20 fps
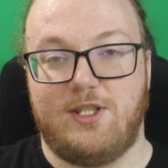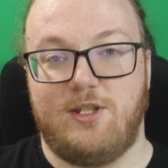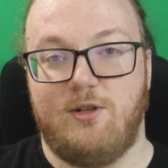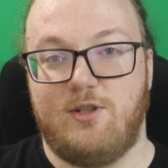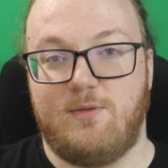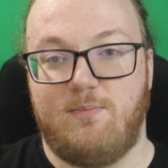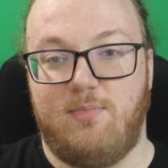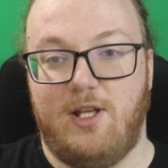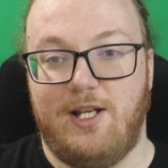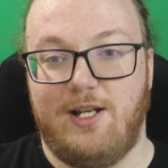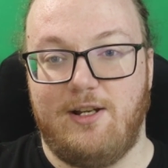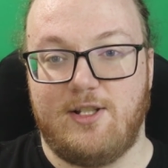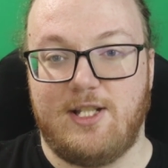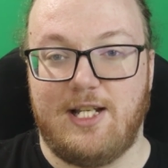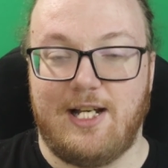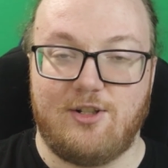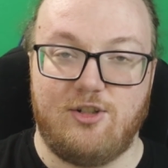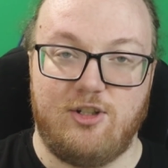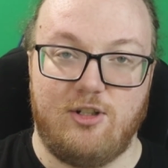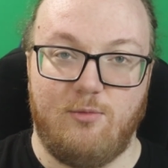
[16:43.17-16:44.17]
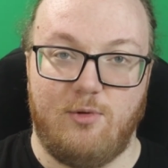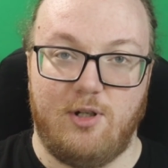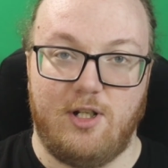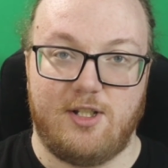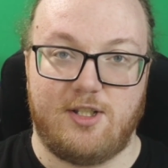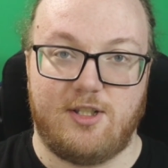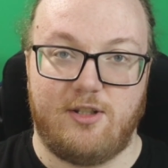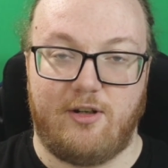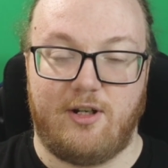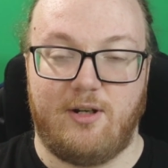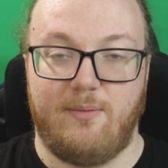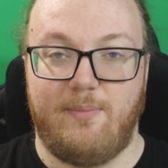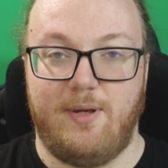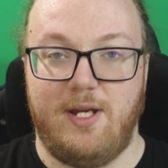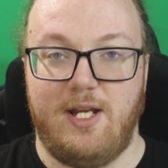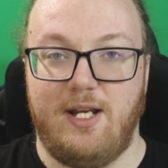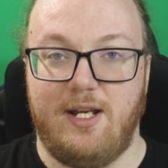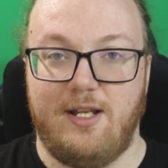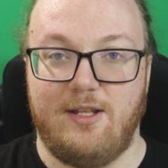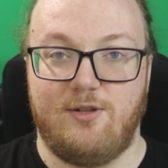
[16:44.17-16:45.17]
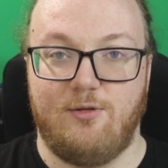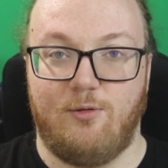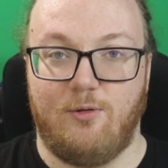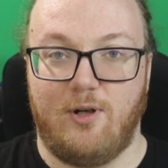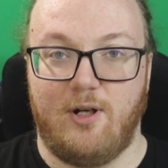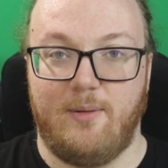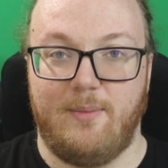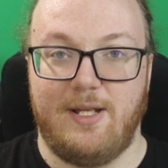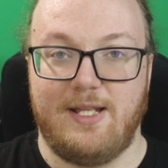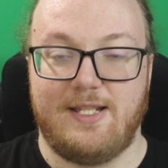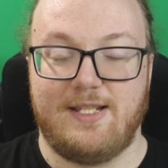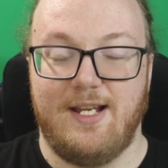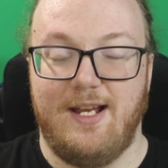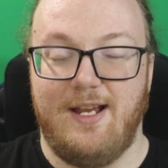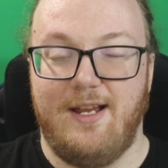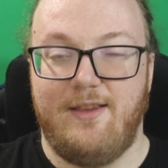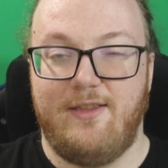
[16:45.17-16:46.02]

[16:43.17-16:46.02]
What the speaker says: those players actually want to start competing in tournaments,